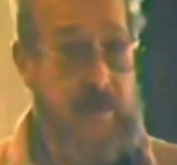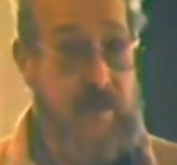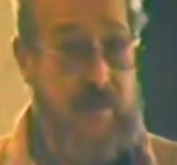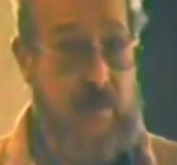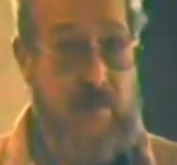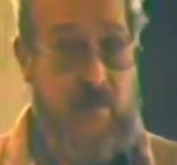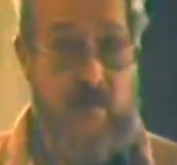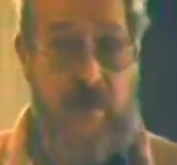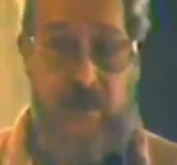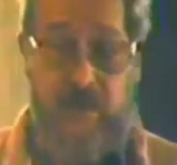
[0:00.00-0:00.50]
and to
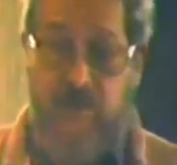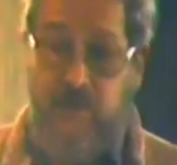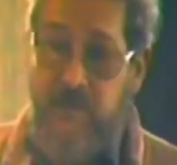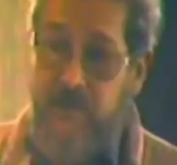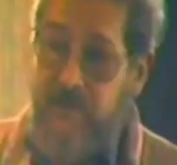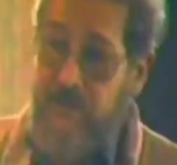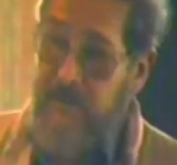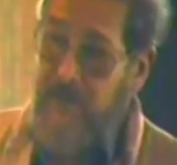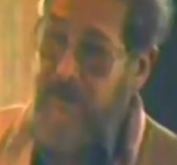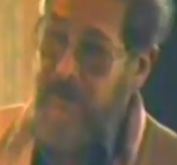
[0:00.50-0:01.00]
reach
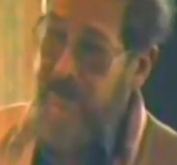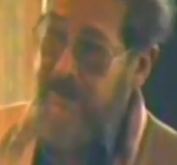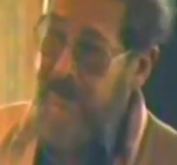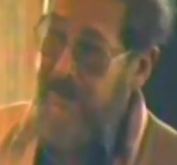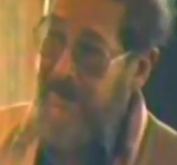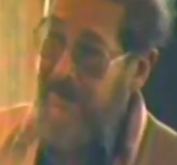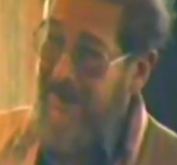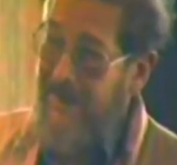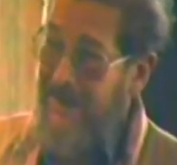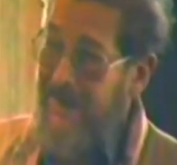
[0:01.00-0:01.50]
people.
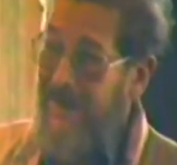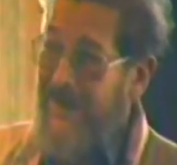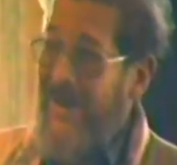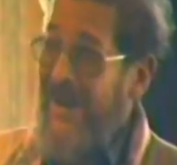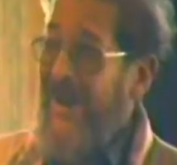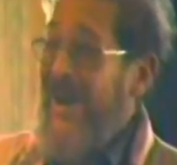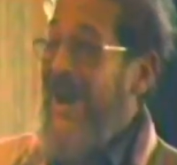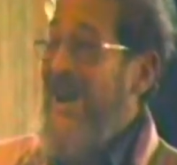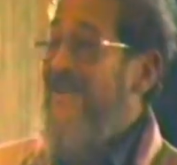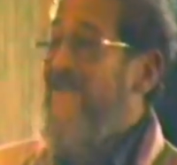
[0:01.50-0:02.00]

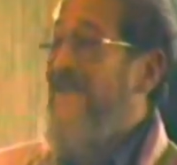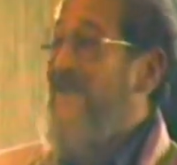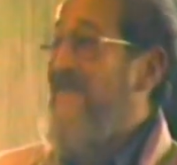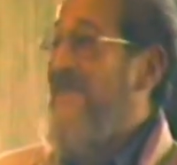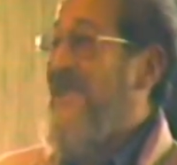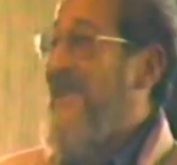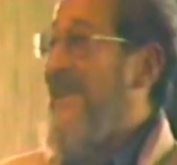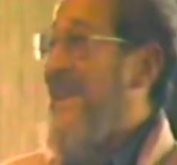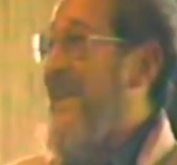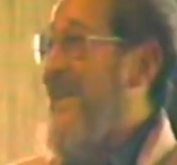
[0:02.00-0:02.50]
I
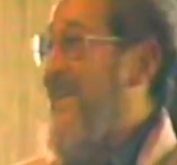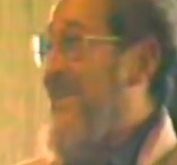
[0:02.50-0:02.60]
remember at our